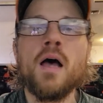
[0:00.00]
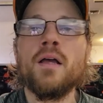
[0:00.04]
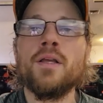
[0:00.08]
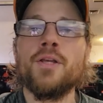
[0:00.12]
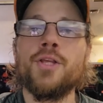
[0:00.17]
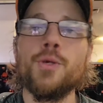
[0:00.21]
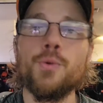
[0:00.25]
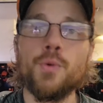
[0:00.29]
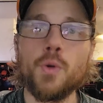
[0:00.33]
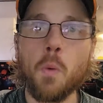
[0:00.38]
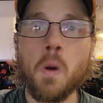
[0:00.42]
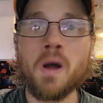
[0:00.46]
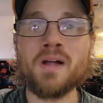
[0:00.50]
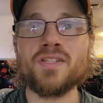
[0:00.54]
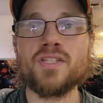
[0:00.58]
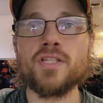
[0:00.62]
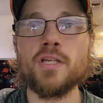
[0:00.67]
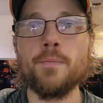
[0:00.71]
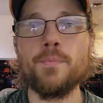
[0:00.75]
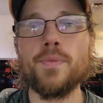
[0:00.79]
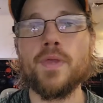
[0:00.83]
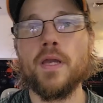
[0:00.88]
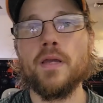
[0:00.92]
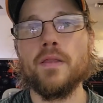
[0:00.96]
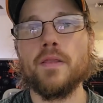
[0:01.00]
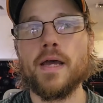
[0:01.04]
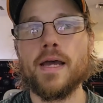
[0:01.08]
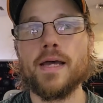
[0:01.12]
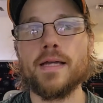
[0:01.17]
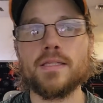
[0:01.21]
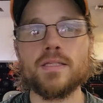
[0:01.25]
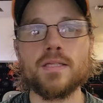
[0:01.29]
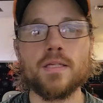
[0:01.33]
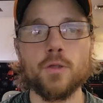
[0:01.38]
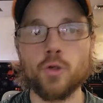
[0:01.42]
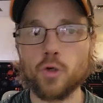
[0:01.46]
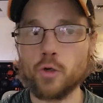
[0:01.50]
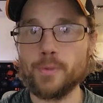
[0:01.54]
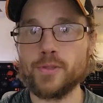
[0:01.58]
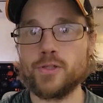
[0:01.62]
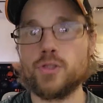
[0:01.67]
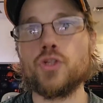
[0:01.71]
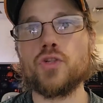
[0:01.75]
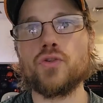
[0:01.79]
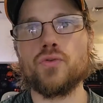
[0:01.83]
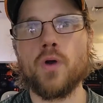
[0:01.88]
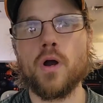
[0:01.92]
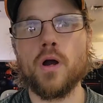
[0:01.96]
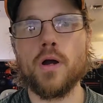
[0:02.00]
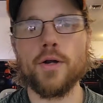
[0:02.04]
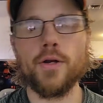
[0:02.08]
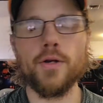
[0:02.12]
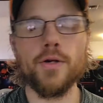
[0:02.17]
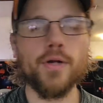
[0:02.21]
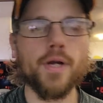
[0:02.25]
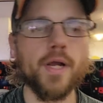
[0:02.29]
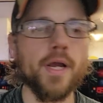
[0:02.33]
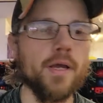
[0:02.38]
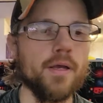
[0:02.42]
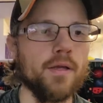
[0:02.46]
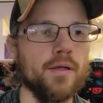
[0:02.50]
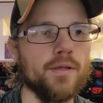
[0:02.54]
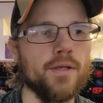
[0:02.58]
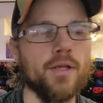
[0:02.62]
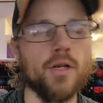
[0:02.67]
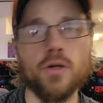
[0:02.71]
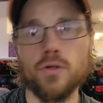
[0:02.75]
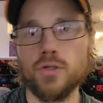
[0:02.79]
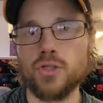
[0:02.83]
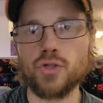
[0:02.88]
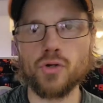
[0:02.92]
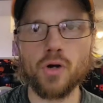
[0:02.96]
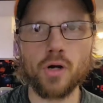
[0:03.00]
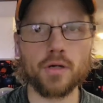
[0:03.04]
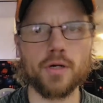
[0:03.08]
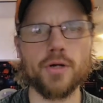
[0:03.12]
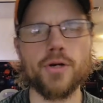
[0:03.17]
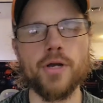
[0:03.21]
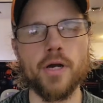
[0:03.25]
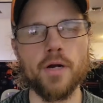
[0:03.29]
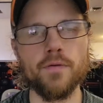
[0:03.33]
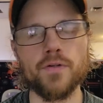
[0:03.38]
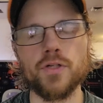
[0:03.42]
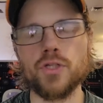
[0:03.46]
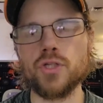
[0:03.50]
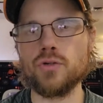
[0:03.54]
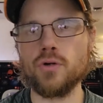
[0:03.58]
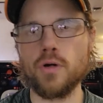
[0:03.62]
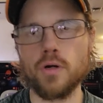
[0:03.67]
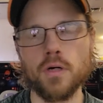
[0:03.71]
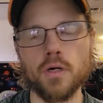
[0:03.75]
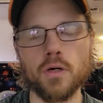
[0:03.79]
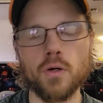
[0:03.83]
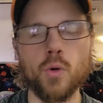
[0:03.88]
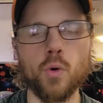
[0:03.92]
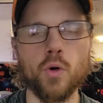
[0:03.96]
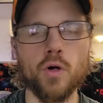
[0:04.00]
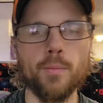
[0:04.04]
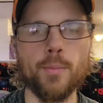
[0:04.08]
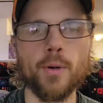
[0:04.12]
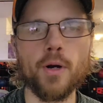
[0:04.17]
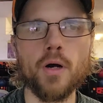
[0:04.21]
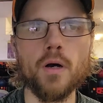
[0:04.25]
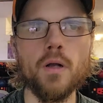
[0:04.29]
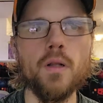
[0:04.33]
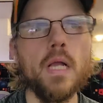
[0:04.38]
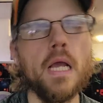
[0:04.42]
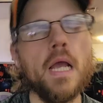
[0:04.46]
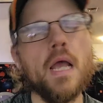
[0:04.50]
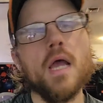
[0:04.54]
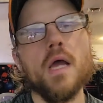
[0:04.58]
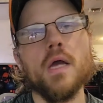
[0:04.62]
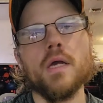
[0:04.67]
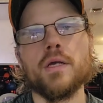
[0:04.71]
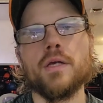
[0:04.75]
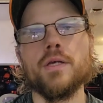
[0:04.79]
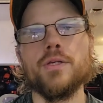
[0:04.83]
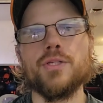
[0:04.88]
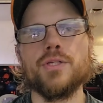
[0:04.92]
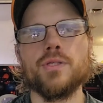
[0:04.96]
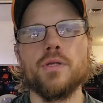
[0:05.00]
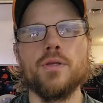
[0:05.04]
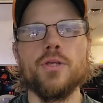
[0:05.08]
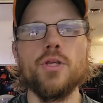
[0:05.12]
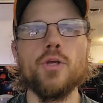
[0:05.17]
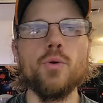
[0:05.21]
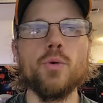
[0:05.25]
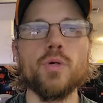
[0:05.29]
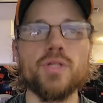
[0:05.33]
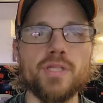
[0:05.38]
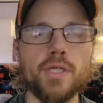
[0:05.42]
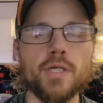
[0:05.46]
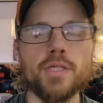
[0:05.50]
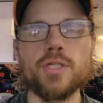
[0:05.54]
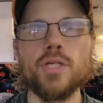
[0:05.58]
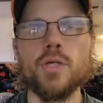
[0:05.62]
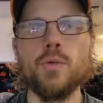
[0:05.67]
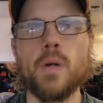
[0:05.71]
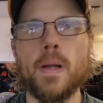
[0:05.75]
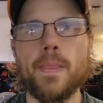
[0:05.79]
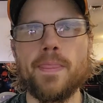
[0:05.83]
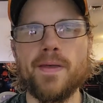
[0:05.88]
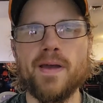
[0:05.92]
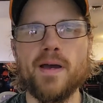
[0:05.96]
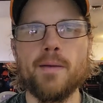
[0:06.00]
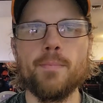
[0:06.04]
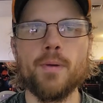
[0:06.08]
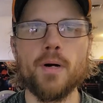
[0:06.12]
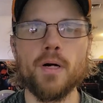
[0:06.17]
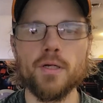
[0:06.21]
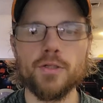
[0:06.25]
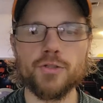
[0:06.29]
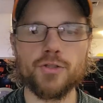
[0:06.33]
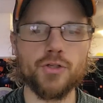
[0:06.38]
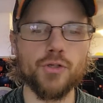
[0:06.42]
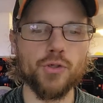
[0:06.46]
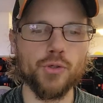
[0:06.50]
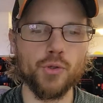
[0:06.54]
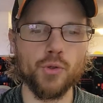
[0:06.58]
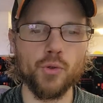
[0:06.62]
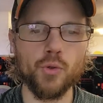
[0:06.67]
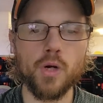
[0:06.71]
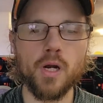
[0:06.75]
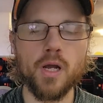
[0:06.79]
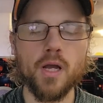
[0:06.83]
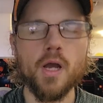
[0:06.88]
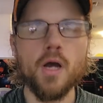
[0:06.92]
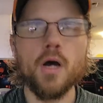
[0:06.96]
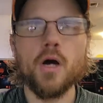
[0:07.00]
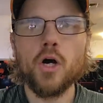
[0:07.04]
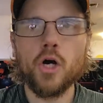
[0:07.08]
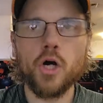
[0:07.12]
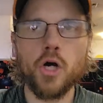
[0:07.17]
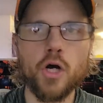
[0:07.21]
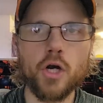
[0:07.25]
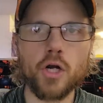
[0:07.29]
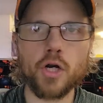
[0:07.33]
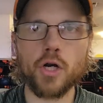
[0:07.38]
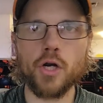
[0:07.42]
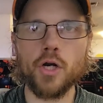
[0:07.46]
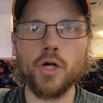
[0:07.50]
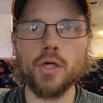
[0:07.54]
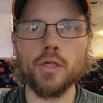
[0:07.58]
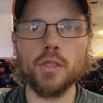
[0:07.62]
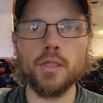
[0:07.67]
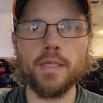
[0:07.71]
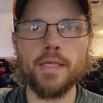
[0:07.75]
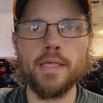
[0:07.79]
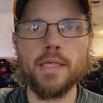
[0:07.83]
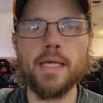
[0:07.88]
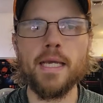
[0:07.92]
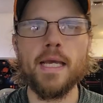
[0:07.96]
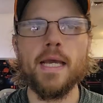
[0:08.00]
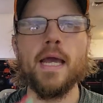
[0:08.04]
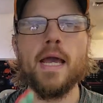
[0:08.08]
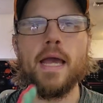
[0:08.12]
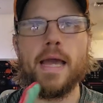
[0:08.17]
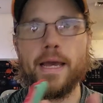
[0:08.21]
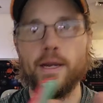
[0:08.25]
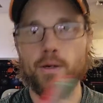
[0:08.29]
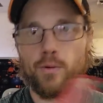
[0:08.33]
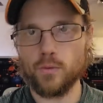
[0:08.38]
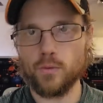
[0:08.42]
you would want something that's a little bit stronger you know, stronger cover, stronger core ball, you essentially want that ball to hook early and